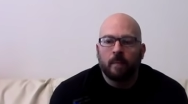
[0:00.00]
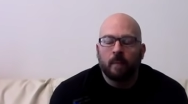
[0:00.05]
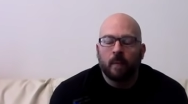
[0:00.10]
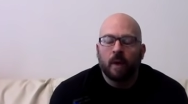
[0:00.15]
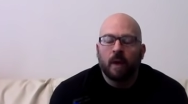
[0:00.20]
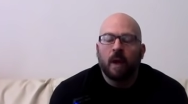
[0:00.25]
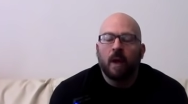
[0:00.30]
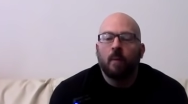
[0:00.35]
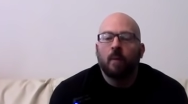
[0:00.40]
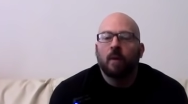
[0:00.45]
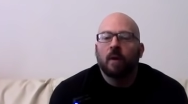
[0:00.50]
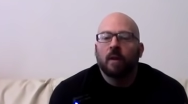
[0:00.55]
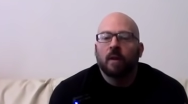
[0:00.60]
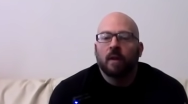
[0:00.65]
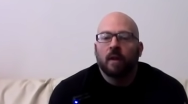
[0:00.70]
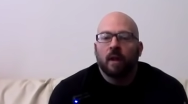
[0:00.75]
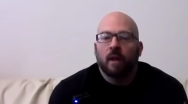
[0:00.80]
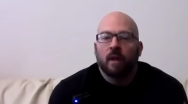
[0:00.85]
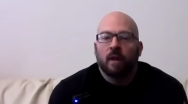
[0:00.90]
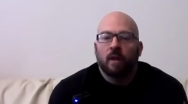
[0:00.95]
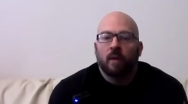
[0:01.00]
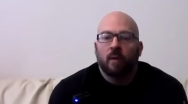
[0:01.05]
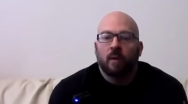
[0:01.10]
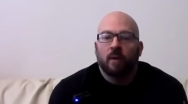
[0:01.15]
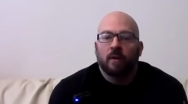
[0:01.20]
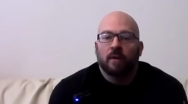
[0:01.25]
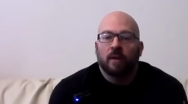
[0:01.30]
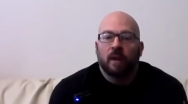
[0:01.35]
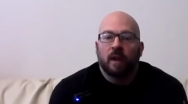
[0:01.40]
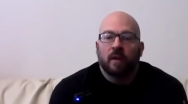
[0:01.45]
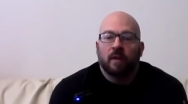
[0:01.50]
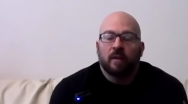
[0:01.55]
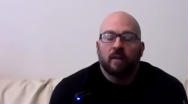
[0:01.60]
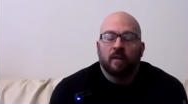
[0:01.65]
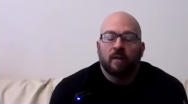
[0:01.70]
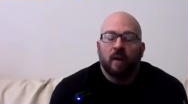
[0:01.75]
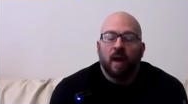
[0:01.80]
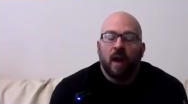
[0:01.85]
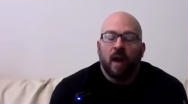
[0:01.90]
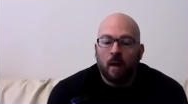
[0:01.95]
But I'm one of the lucky ones, and I
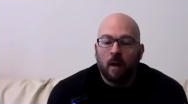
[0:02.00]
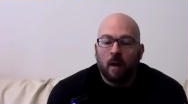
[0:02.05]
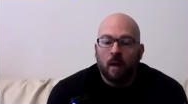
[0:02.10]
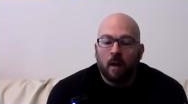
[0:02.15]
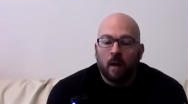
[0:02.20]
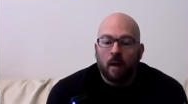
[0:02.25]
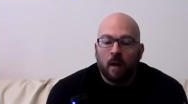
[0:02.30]
survived.